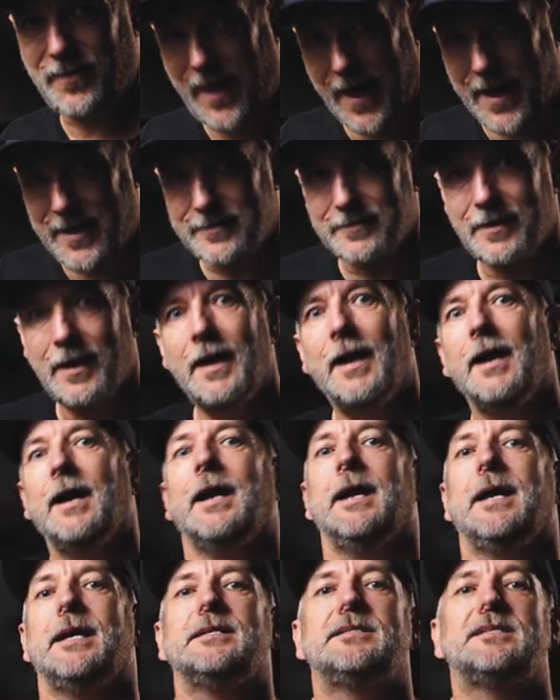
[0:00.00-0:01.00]
that
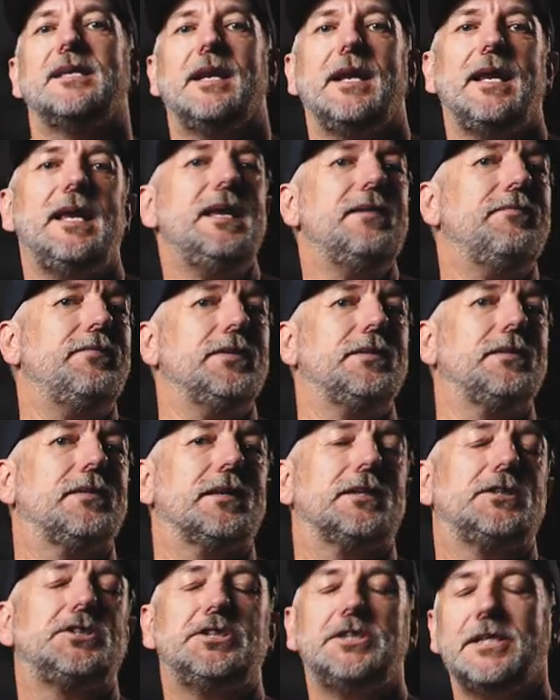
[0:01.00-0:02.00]
is that even
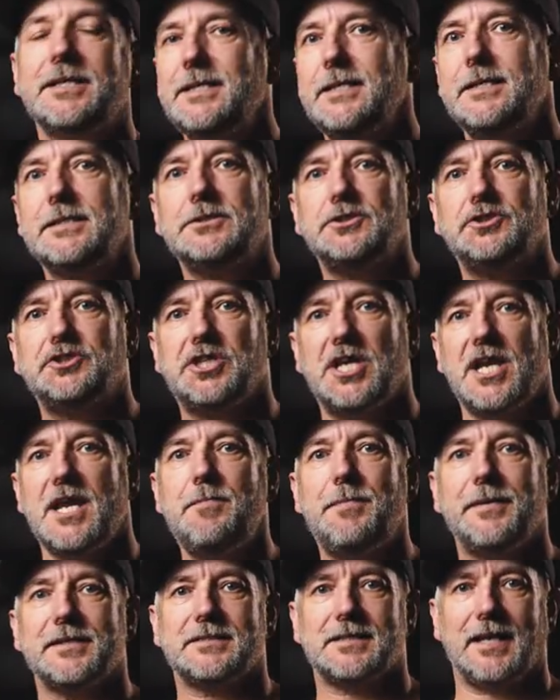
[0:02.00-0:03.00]
the shittiest,
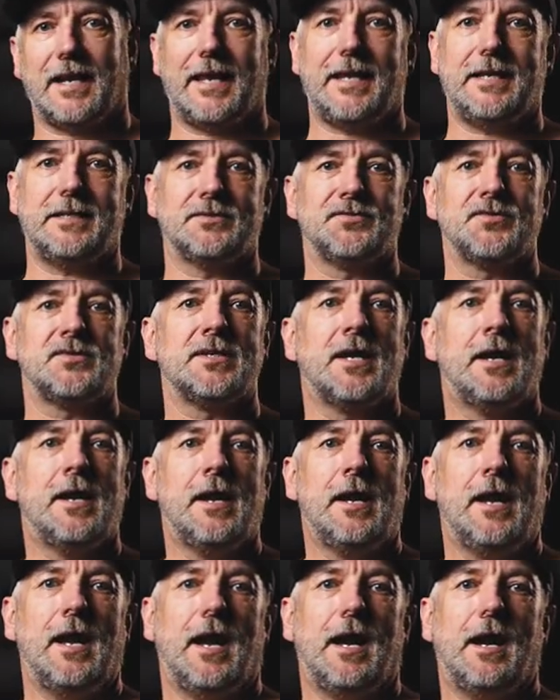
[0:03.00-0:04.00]
cheapest lens
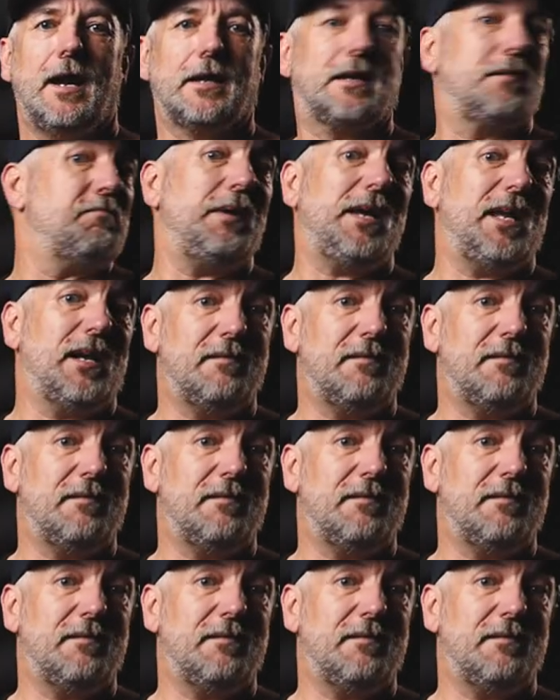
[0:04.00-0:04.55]
uh, can be at